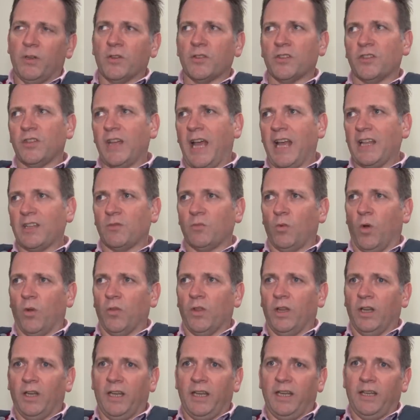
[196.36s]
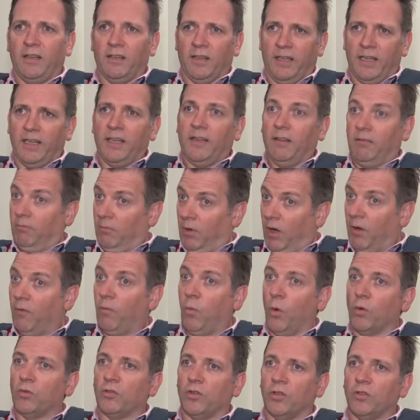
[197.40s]
Because that's what the elite league
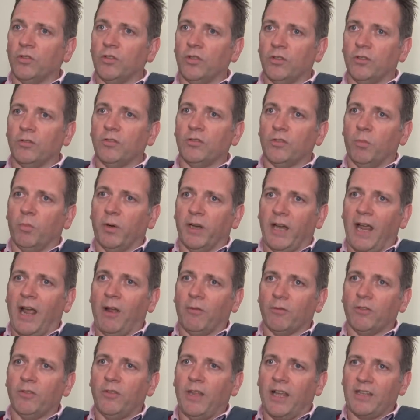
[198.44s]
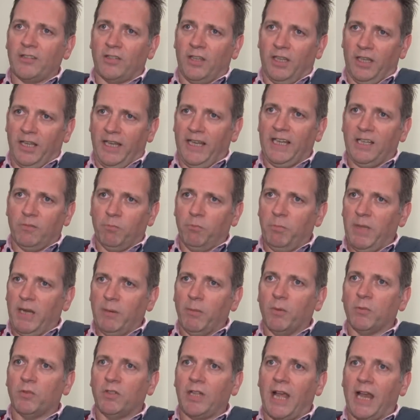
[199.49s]
have wanted to bring out. That's the league's
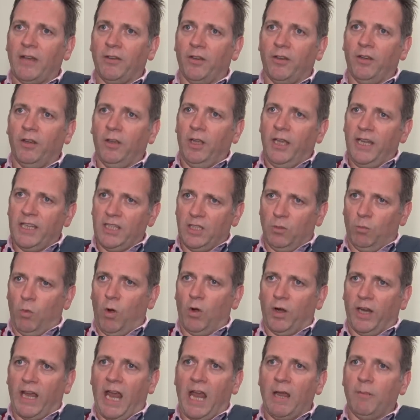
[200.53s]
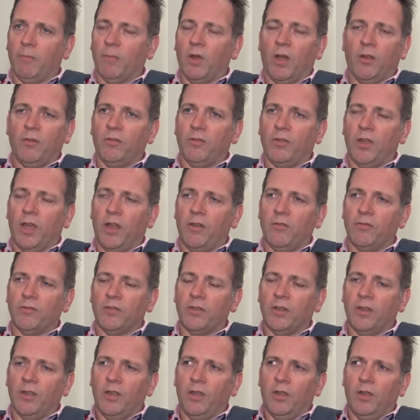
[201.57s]
minimum standard, is the one game,
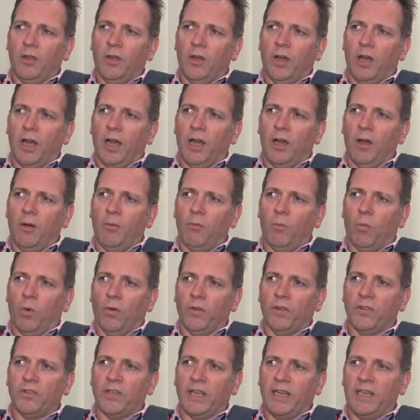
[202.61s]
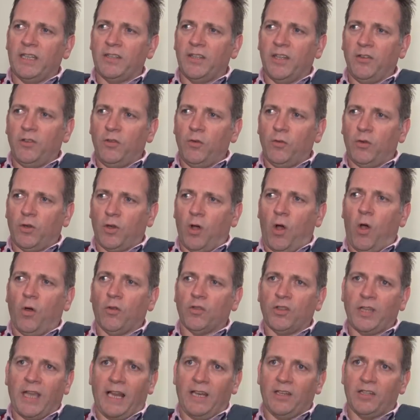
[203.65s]
and what they said is that you
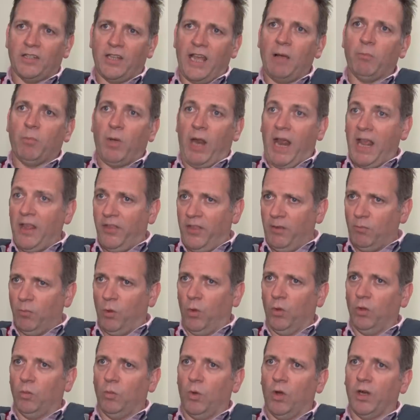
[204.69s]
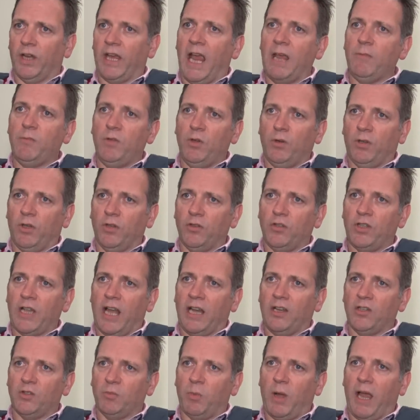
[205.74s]
can't challenge that, but anything more than one game you can
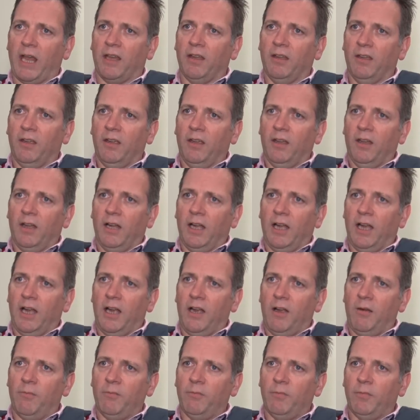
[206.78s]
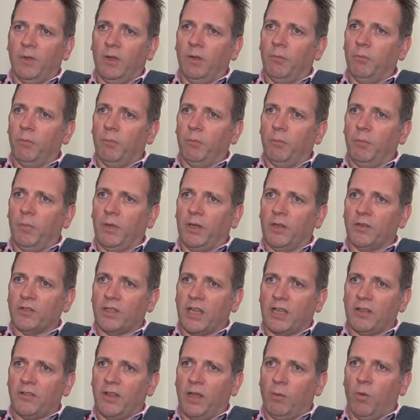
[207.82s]
challenge back,
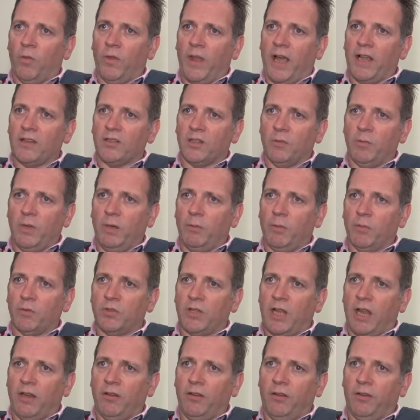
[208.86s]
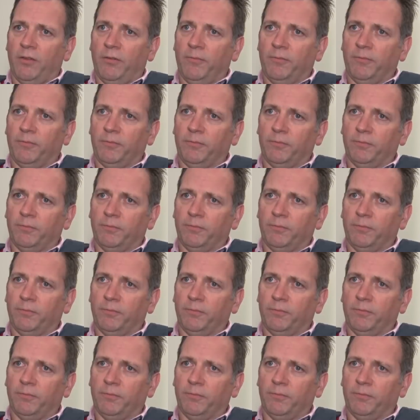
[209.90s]
because they want that as the minimum standard.